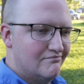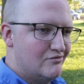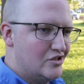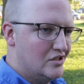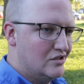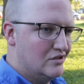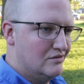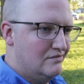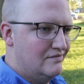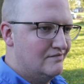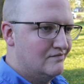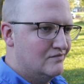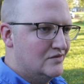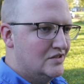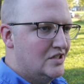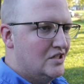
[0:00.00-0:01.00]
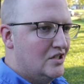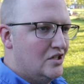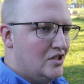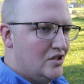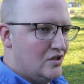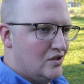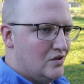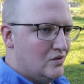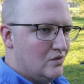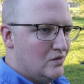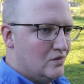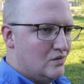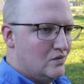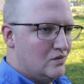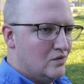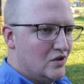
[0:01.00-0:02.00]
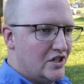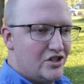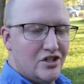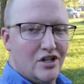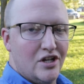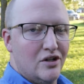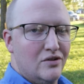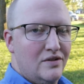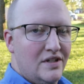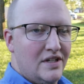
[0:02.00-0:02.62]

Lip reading: So we'll let you know